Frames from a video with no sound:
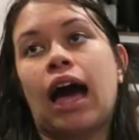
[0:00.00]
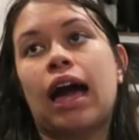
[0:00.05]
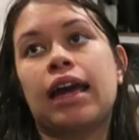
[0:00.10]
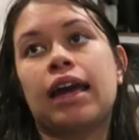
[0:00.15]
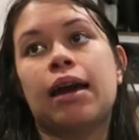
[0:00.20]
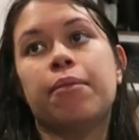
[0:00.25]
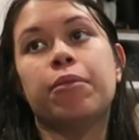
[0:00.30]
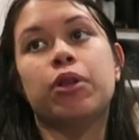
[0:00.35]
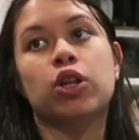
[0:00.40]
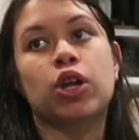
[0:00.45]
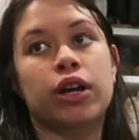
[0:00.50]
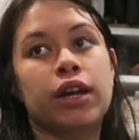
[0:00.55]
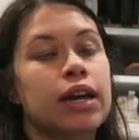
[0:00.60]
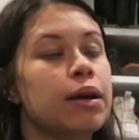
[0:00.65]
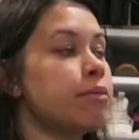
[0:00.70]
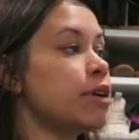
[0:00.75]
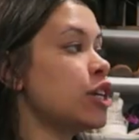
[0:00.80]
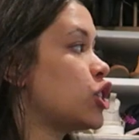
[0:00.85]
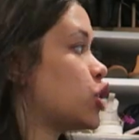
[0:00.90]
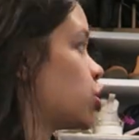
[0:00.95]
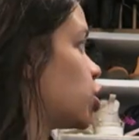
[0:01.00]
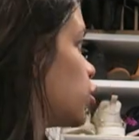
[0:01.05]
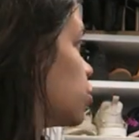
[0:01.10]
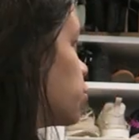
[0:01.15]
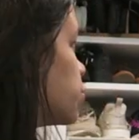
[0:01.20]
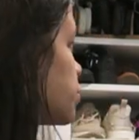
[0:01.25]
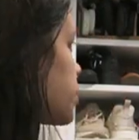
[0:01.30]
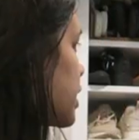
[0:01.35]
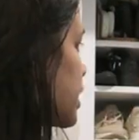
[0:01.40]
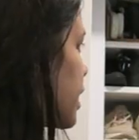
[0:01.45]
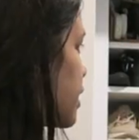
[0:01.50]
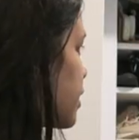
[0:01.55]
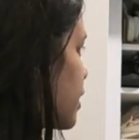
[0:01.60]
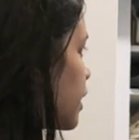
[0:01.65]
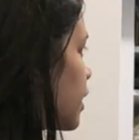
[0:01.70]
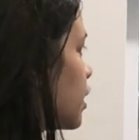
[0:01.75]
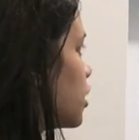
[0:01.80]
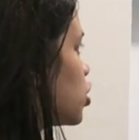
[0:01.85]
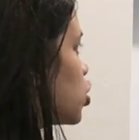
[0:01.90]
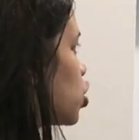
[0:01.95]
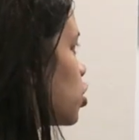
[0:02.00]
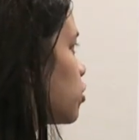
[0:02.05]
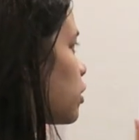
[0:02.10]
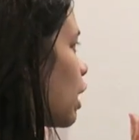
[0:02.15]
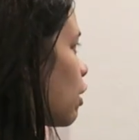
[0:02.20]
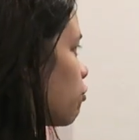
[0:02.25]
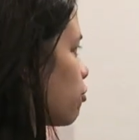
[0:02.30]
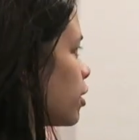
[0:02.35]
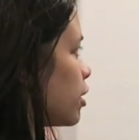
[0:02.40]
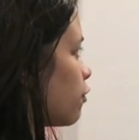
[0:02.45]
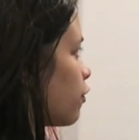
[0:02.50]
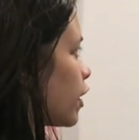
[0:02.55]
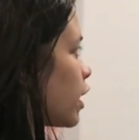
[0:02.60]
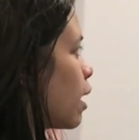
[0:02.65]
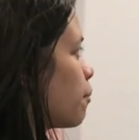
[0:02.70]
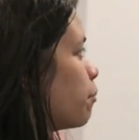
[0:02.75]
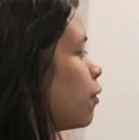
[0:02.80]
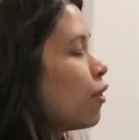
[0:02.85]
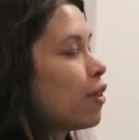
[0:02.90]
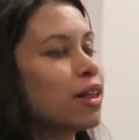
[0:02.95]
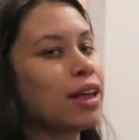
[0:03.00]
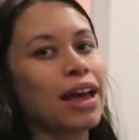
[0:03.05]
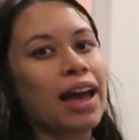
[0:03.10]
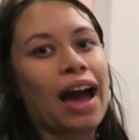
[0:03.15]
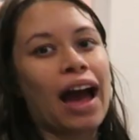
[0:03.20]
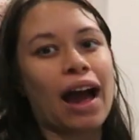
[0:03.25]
I am looking at my shoes, and I think I should get rid of a couple.